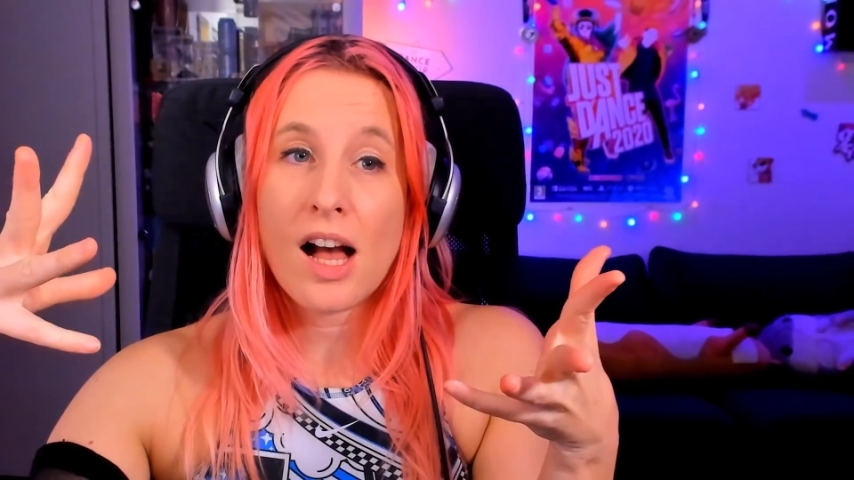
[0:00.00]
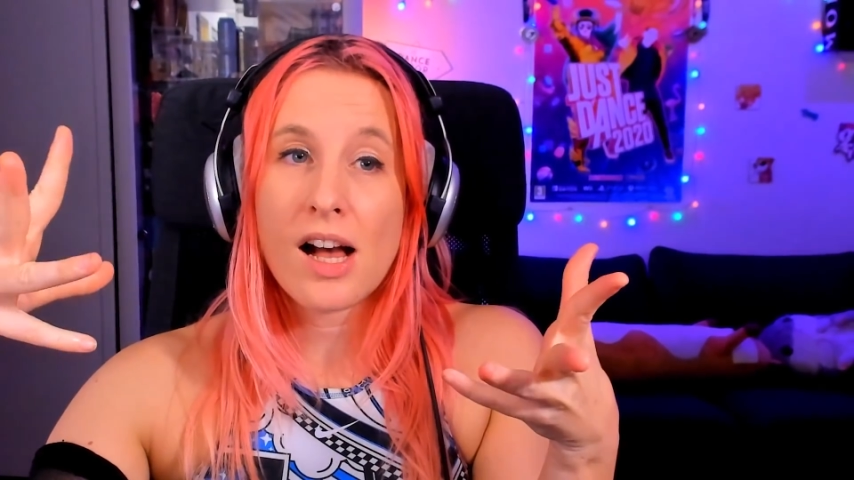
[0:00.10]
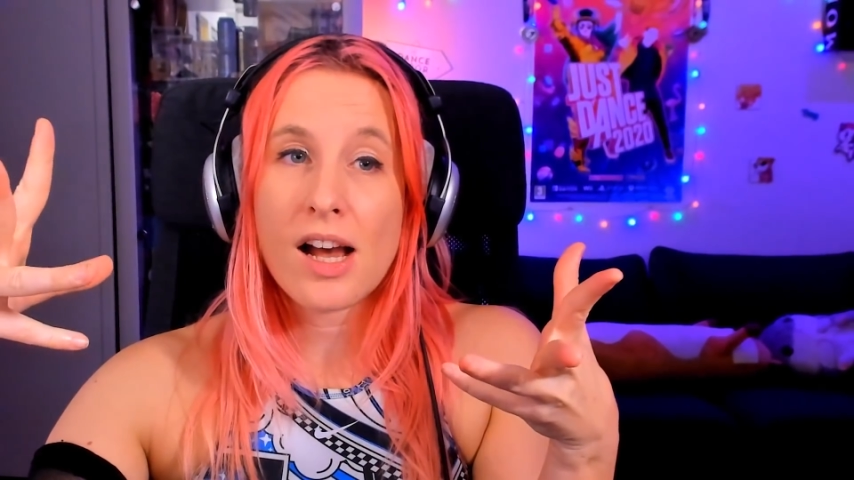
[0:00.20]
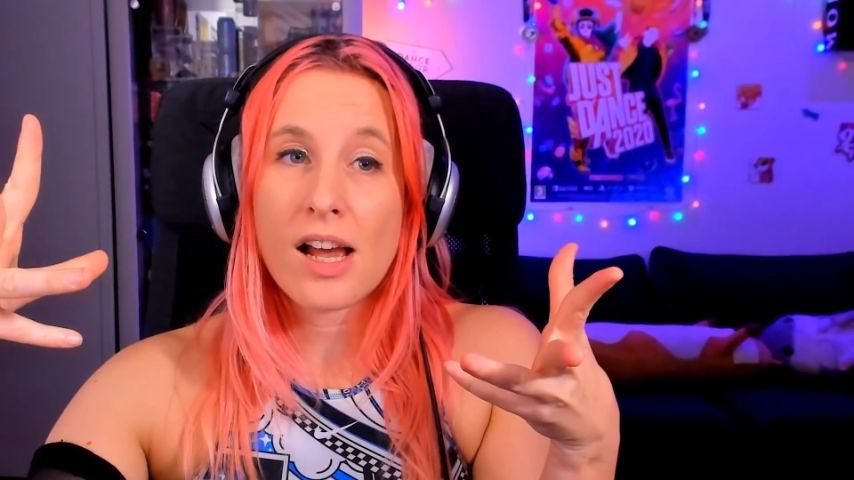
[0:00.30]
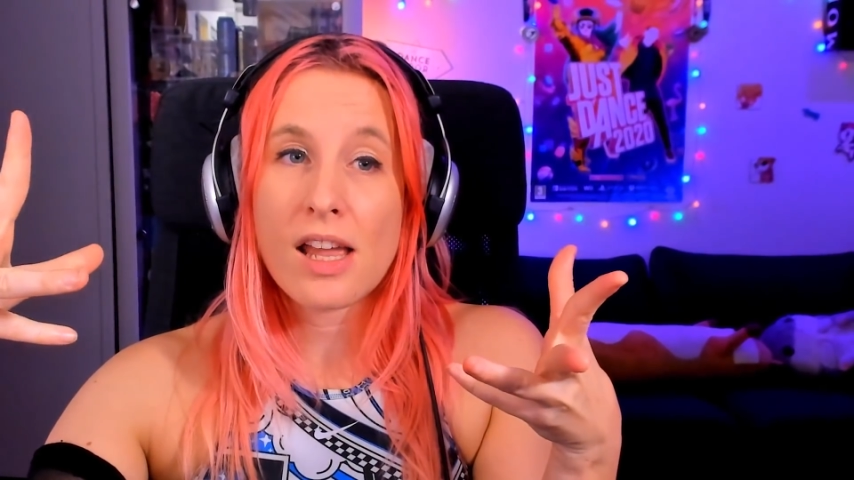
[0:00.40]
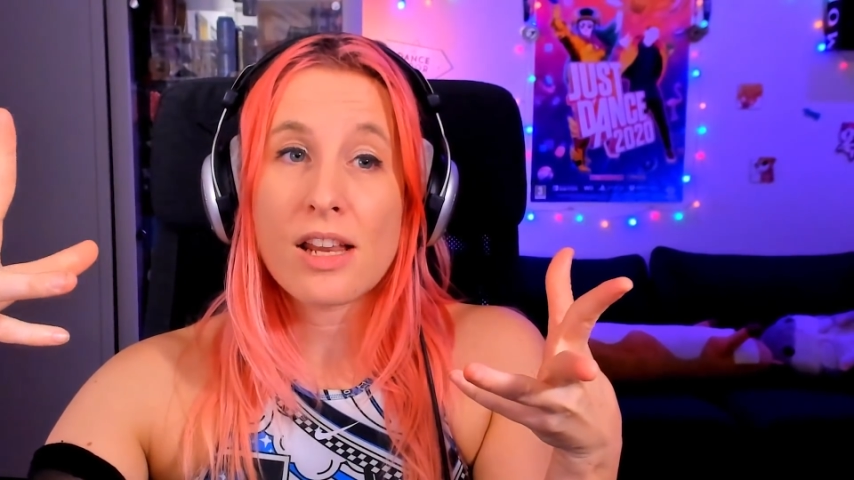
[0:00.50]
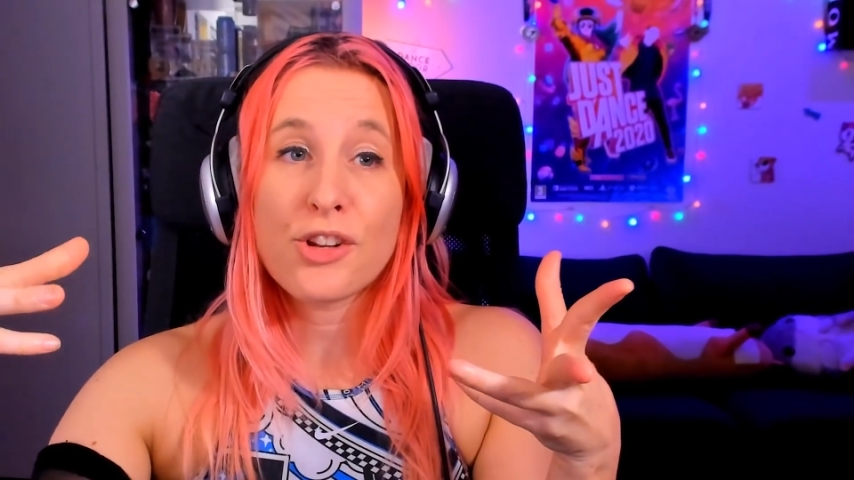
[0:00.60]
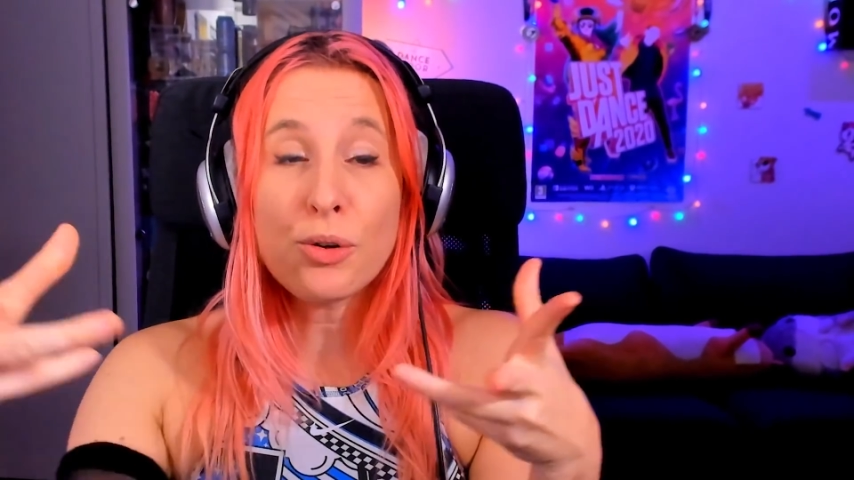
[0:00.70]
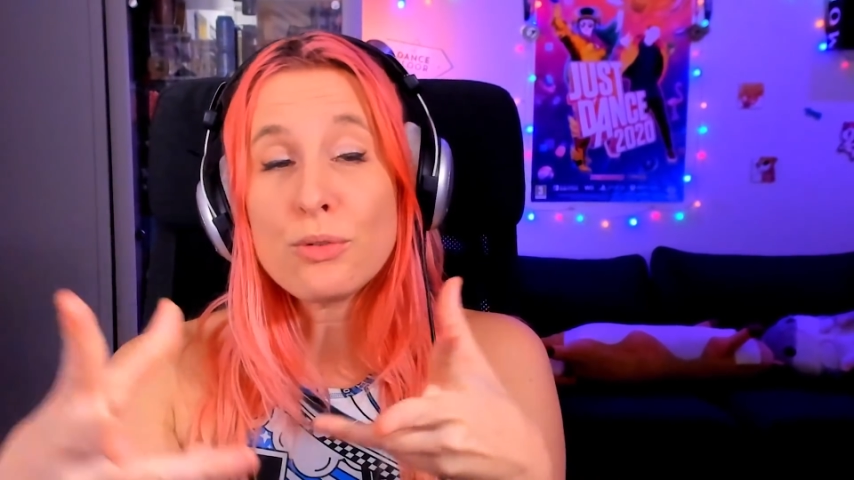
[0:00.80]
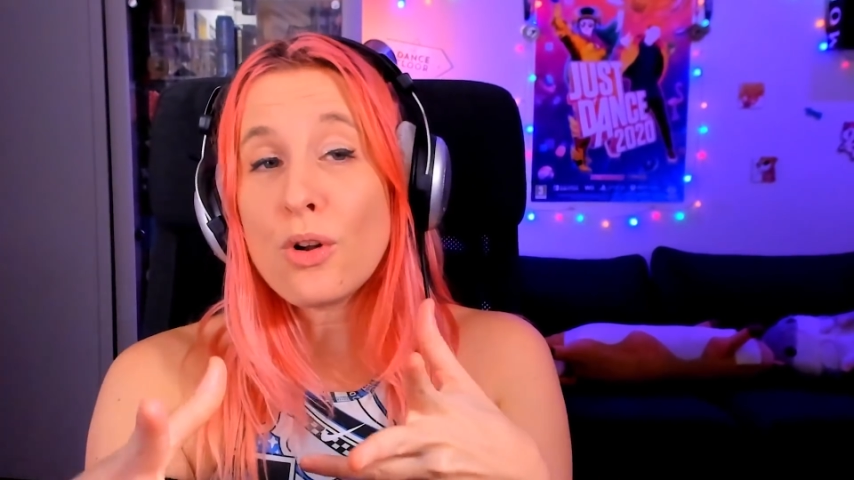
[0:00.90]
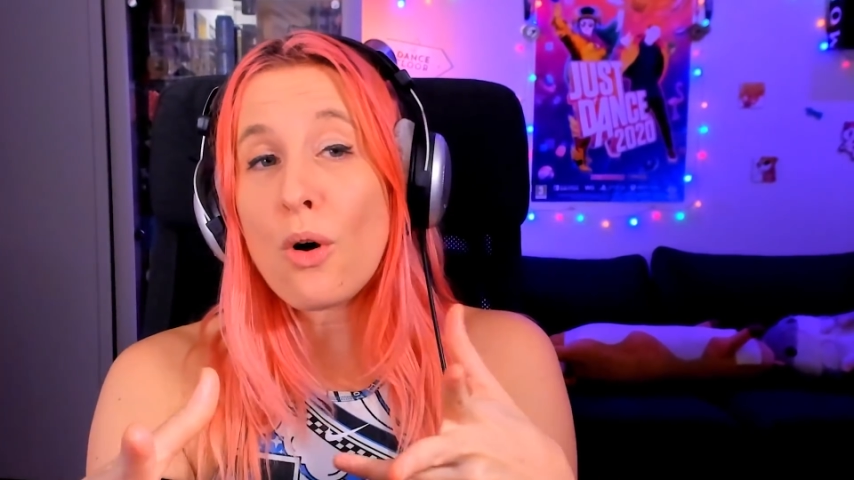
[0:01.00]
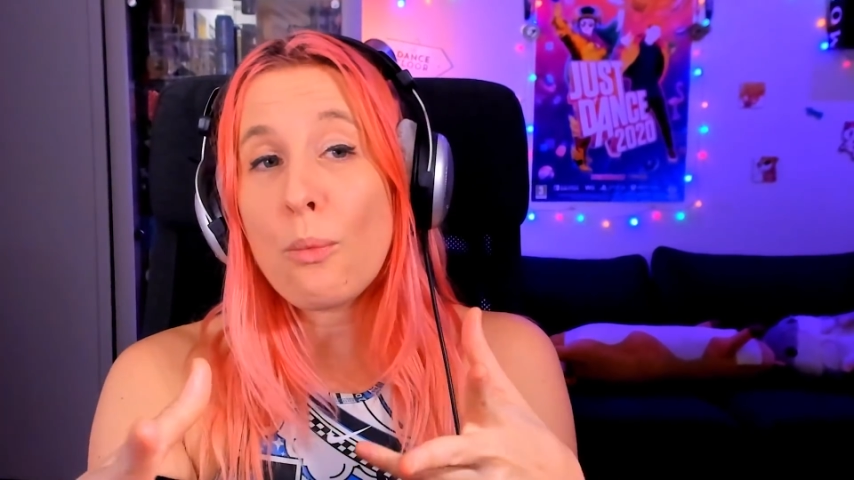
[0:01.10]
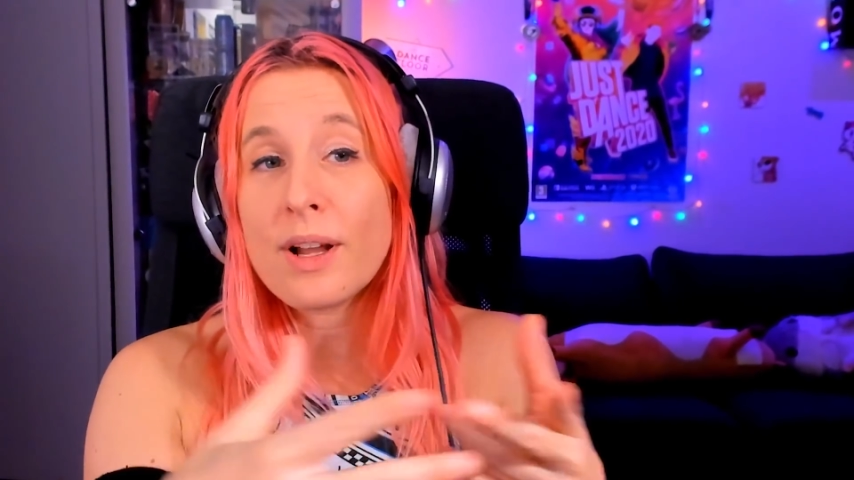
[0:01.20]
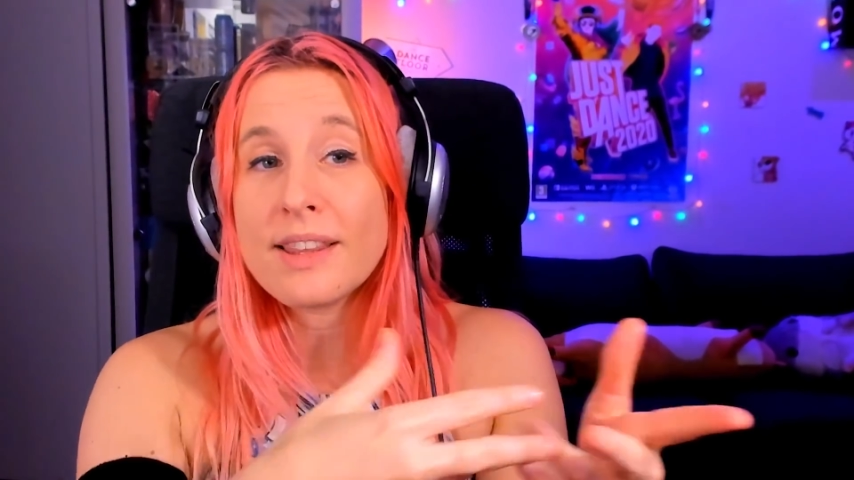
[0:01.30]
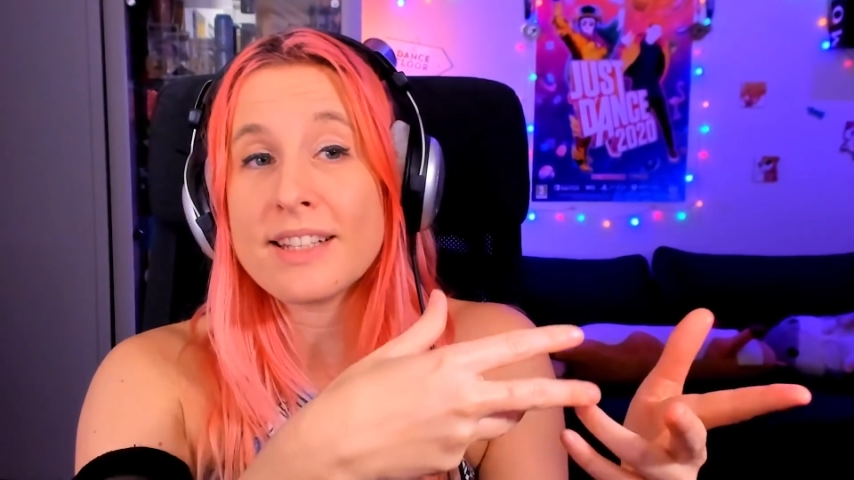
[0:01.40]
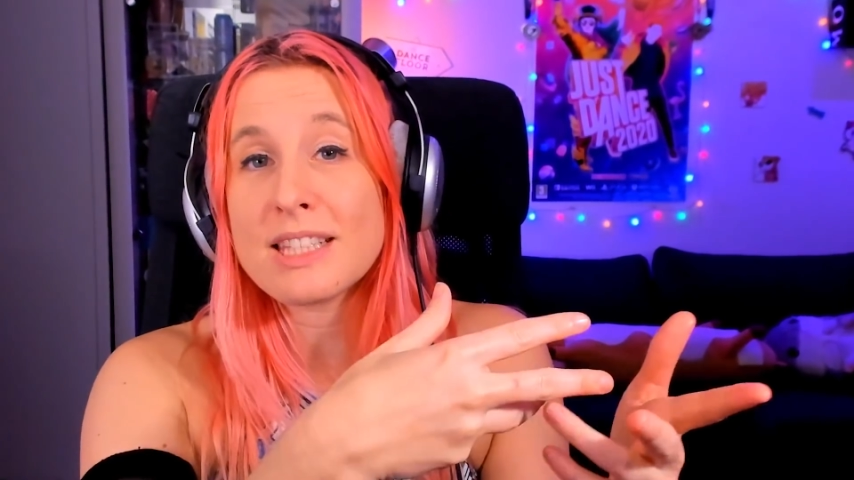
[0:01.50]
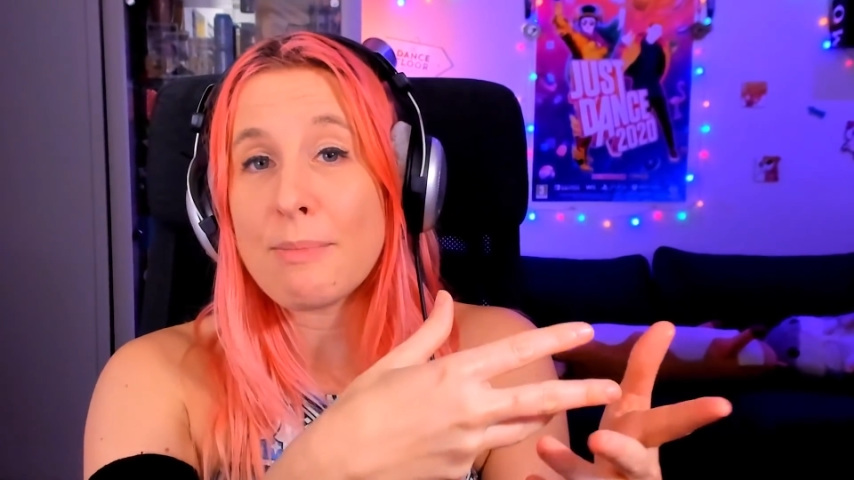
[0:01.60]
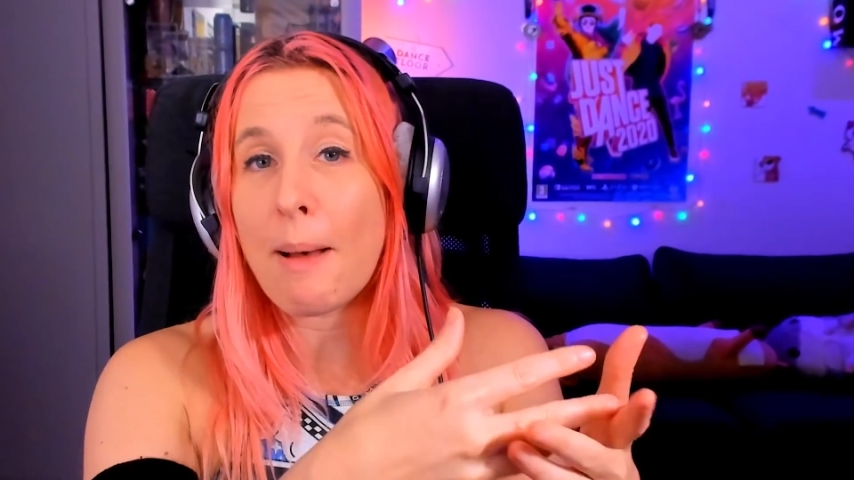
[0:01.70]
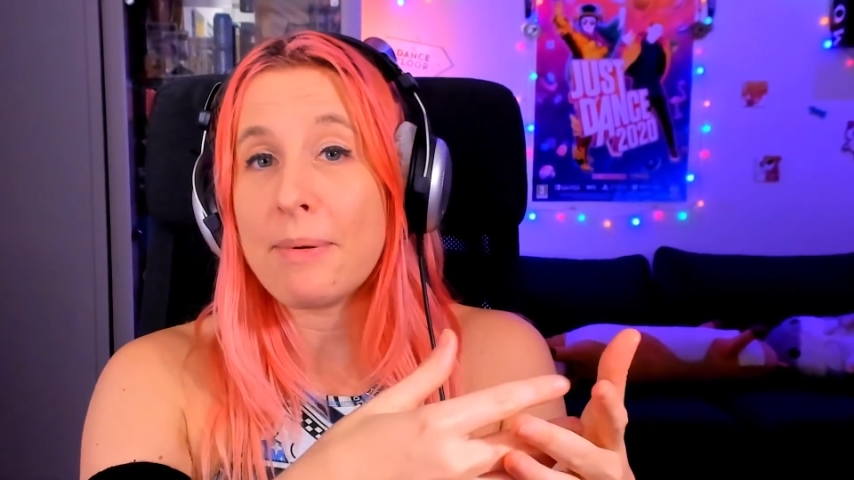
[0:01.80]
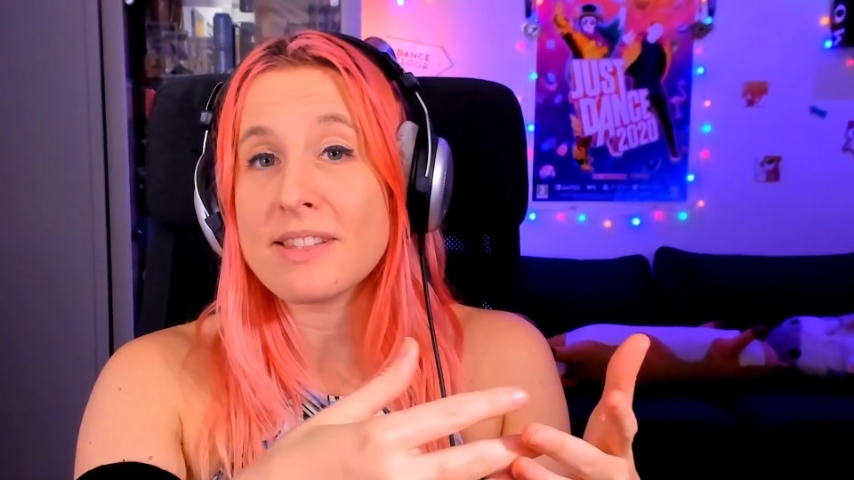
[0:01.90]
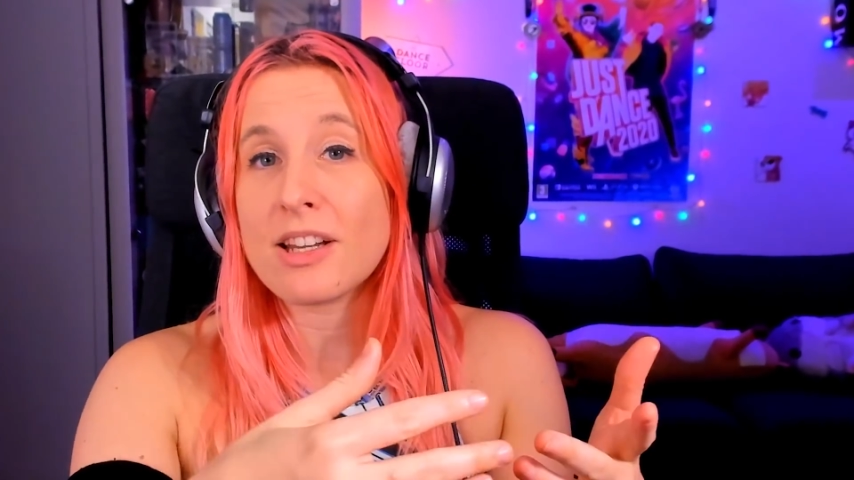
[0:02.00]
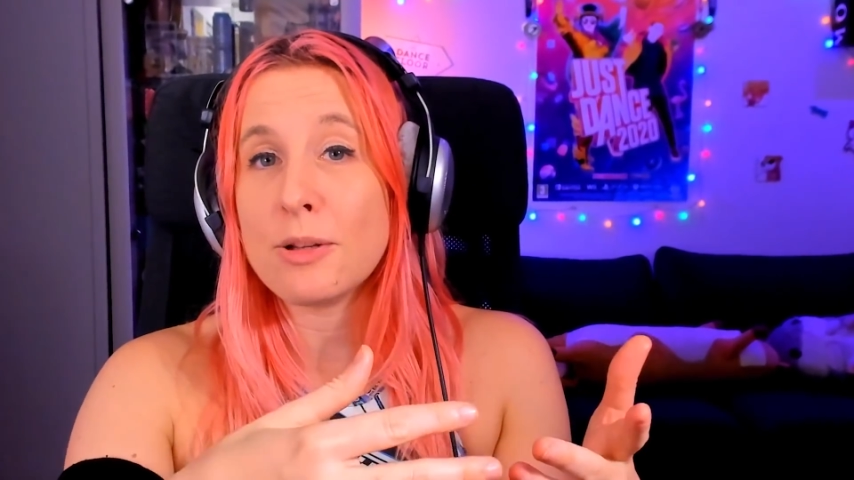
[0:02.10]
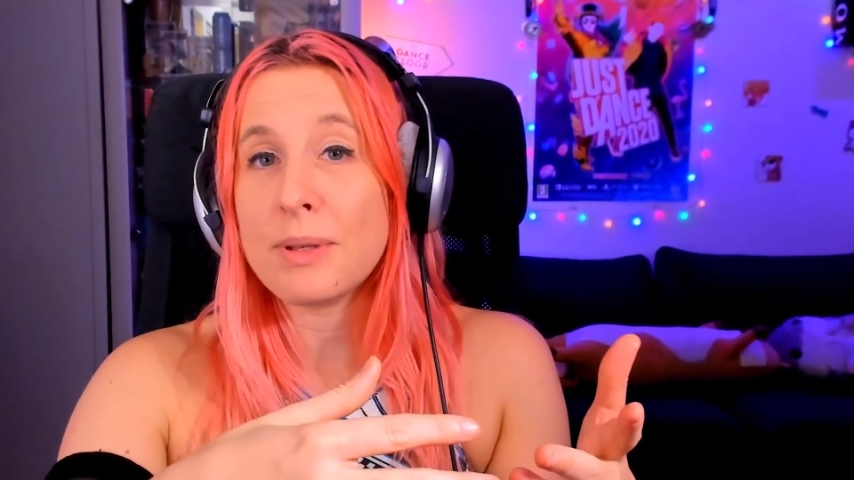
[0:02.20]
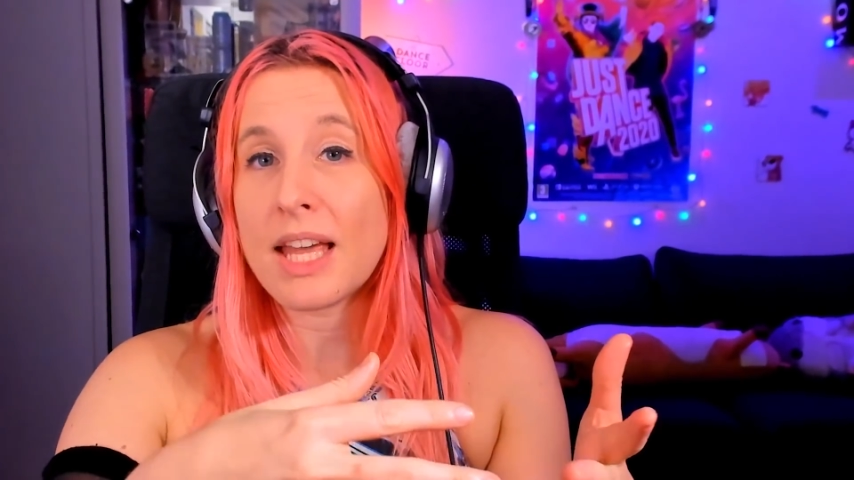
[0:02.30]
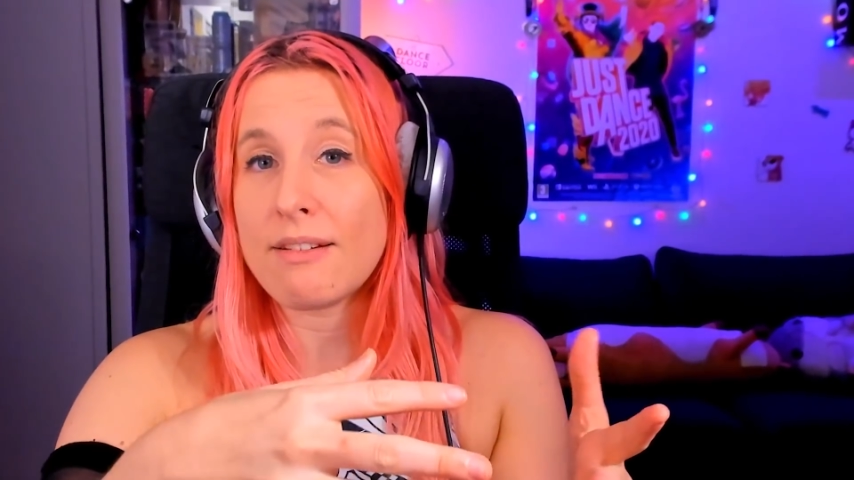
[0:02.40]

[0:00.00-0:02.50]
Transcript: I don't know when this map is gonna be